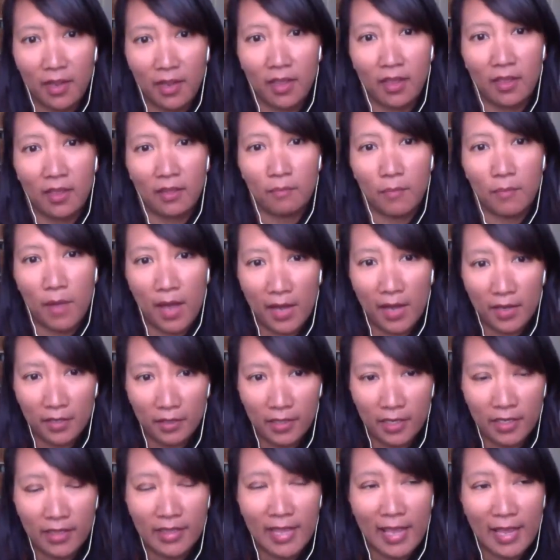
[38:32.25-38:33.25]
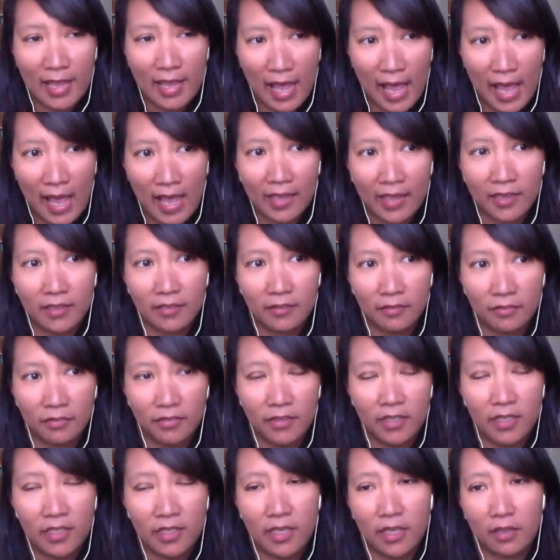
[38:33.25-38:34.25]
And modeling that kind of
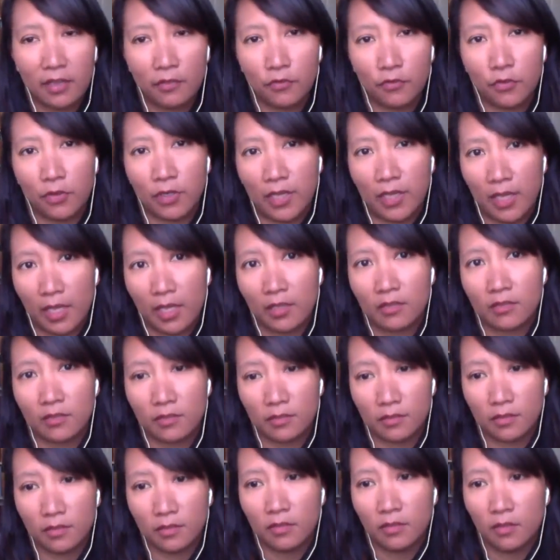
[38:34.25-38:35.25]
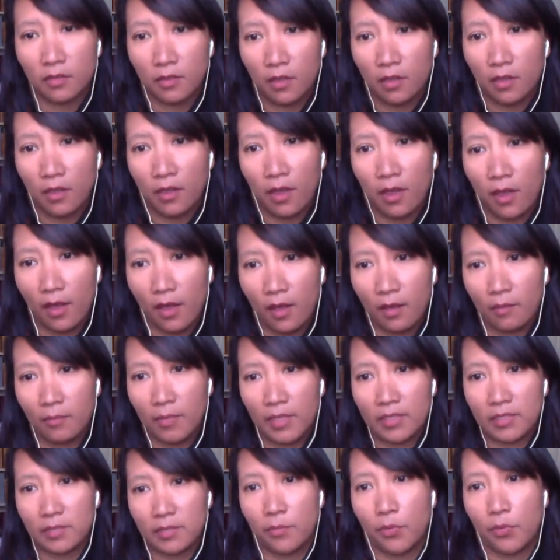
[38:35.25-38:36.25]
thinking for kids,
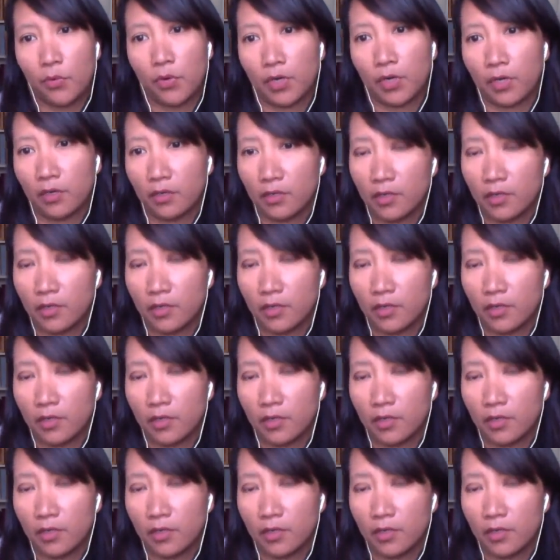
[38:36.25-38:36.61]
it's important.